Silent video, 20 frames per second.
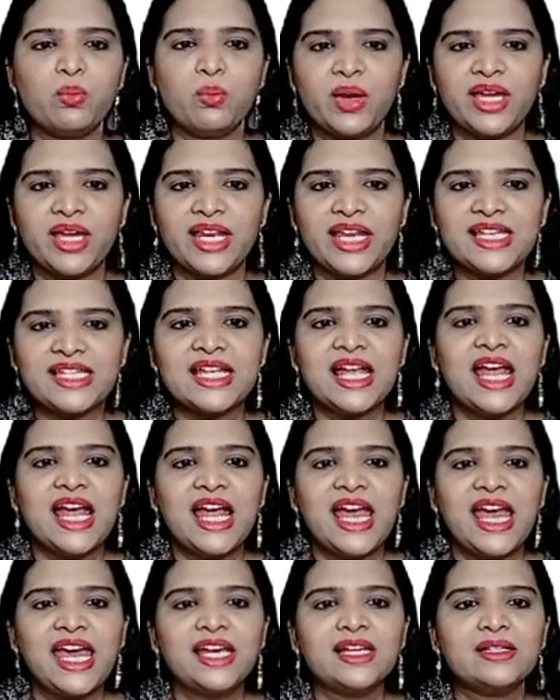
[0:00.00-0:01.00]
whereas
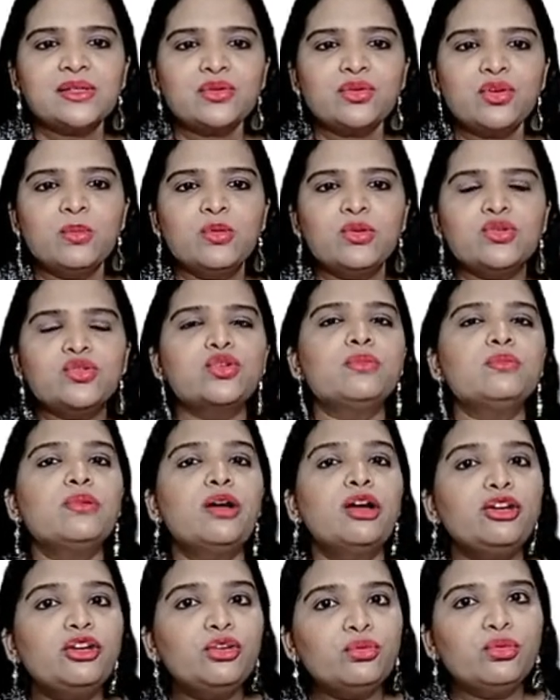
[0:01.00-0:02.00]
X chromosome
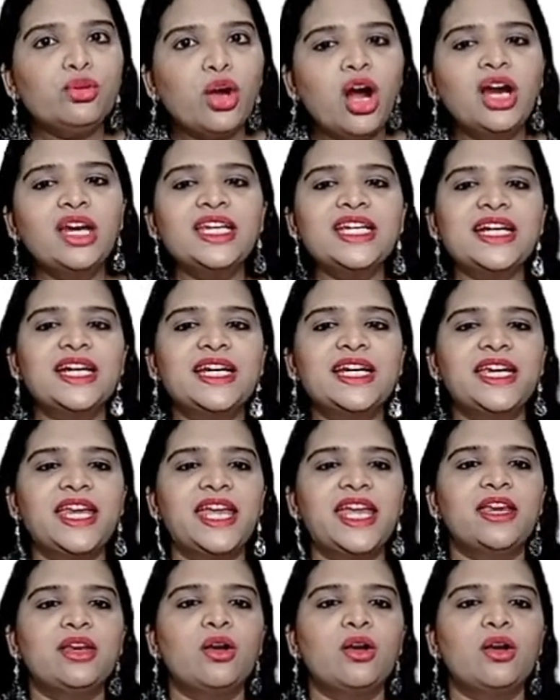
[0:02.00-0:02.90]
do not contain,